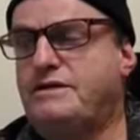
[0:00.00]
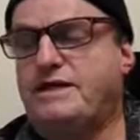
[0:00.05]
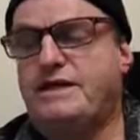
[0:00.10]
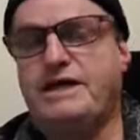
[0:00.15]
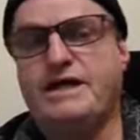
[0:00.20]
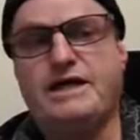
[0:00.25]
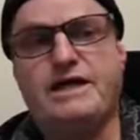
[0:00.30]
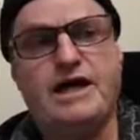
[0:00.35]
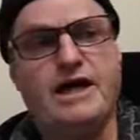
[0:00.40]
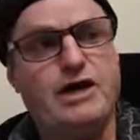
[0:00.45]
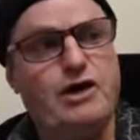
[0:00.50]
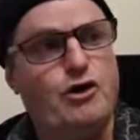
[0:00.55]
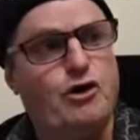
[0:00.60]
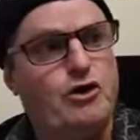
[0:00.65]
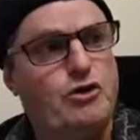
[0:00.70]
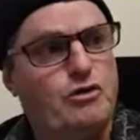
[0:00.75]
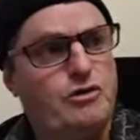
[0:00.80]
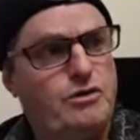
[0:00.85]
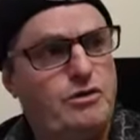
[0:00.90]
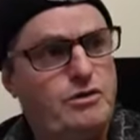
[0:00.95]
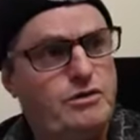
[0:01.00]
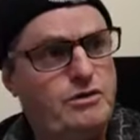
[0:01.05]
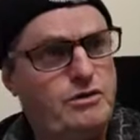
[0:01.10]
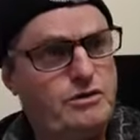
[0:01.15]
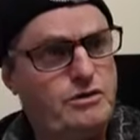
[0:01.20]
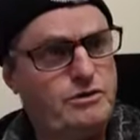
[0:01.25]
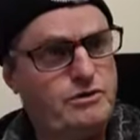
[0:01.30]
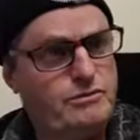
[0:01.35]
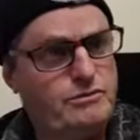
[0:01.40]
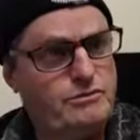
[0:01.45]
he cannot
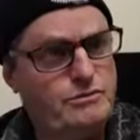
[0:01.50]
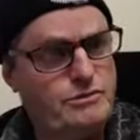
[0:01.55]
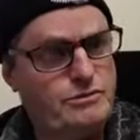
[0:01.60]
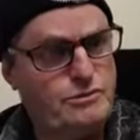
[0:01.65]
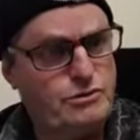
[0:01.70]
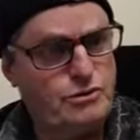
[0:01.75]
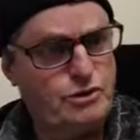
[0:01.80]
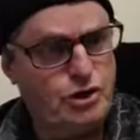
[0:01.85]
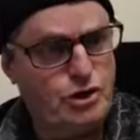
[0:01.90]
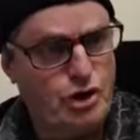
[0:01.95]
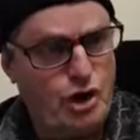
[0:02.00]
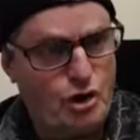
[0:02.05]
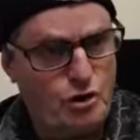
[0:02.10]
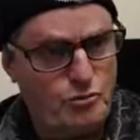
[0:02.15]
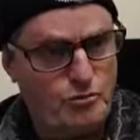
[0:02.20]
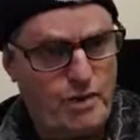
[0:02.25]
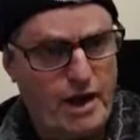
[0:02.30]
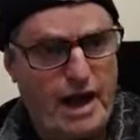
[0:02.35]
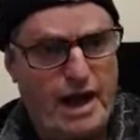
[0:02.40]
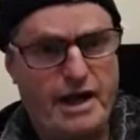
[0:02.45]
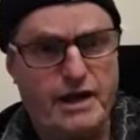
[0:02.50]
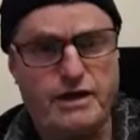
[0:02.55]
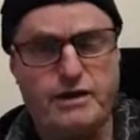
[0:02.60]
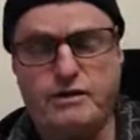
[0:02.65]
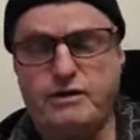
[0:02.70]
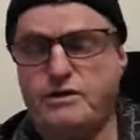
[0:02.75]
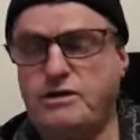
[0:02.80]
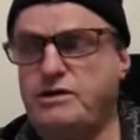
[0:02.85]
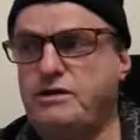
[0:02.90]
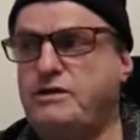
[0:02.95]
go back
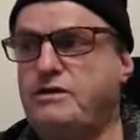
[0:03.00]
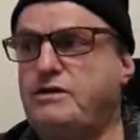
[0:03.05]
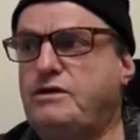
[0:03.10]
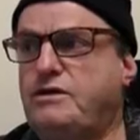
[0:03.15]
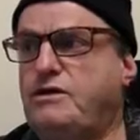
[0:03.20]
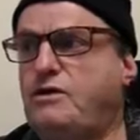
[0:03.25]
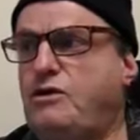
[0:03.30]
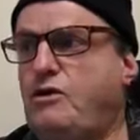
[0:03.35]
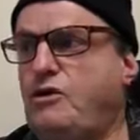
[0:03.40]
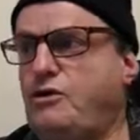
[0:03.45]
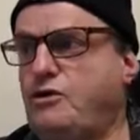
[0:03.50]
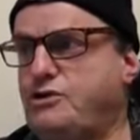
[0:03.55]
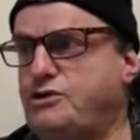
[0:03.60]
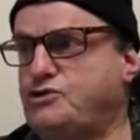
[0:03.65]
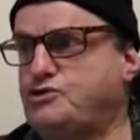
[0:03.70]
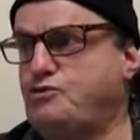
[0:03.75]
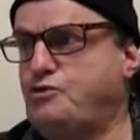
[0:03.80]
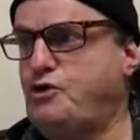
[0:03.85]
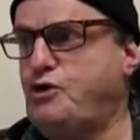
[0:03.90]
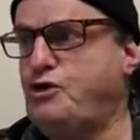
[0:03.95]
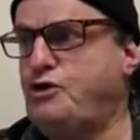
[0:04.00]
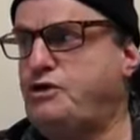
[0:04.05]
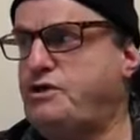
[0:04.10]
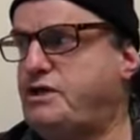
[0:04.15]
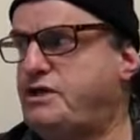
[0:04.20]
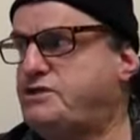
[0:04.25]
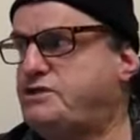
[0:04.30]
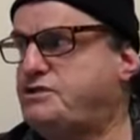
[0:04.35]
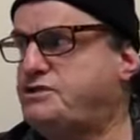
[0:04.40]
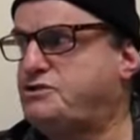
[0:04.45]
on his word.
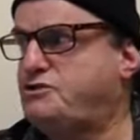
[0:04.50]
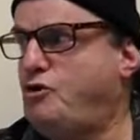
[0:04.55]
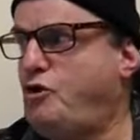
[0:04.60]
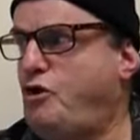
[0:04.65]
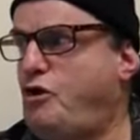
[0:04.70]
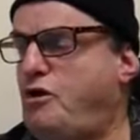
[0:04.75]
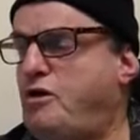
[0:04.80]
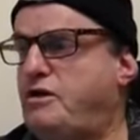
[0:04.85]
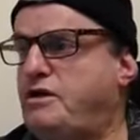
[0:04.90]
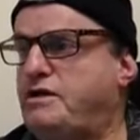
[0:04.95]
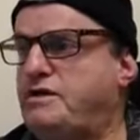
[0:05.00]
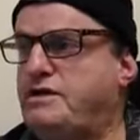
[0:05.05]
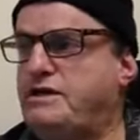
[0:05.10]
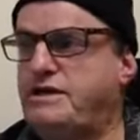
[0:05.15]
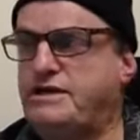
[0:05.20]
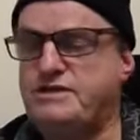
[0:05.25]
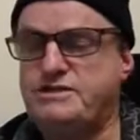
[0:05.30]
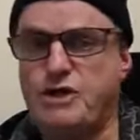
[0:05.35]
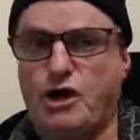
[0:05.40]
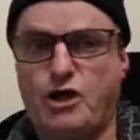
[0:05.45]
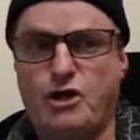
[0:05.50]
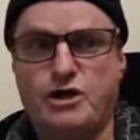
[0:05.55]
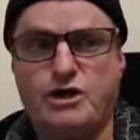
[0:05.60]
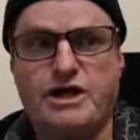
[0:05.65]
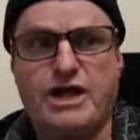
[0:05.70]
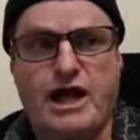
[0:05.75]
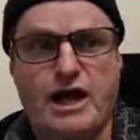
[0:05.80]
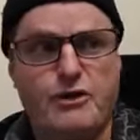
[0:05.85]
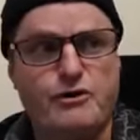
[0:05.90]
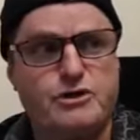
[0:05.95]
It's not his
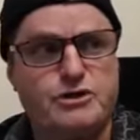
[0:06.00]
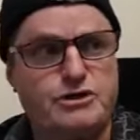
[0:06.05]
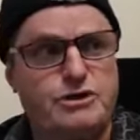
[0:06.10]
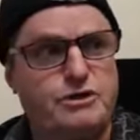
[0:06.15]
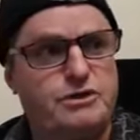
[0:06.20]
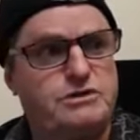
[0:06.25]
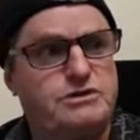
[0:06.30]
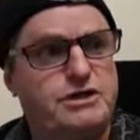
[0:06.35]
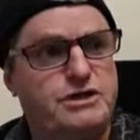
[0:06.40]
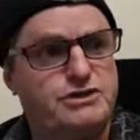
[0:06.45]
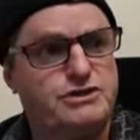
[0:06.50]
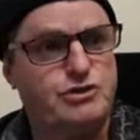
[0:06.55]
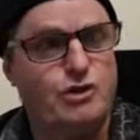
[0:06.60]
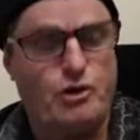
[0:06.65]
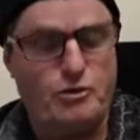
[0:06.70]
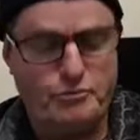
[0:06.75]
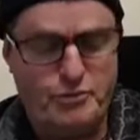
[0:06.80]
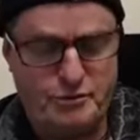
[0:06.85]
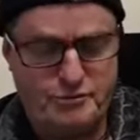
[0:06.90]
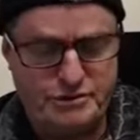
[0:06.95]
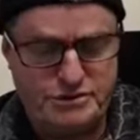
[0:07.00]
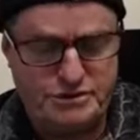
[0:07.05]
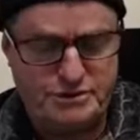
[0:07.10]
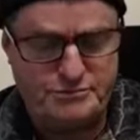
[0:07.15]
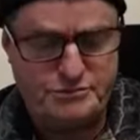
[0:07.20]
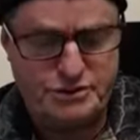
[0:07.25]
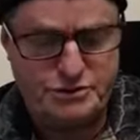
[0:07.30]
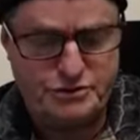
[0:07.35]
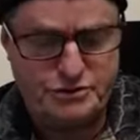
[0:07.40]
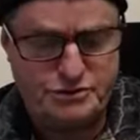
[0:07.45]
character does not permit
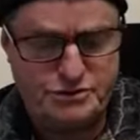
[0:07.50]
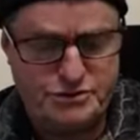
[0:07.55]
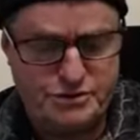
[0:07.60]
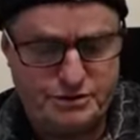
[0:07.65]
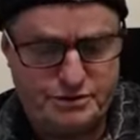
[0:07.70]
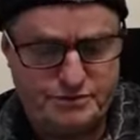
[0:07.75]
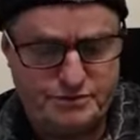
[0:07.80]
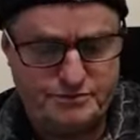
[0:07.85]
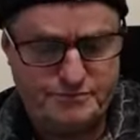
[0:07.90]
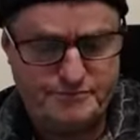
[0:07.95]
him to do so.